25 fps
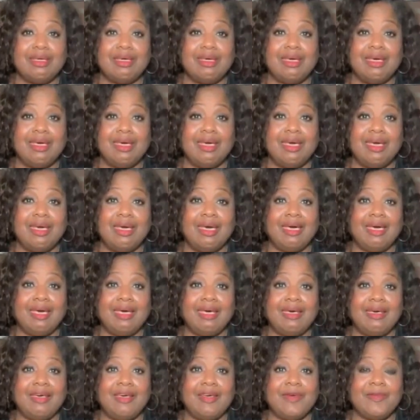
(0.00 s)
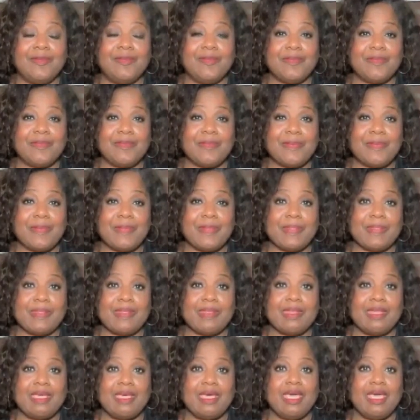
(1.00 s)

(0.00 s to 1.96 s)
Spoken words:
[no speech]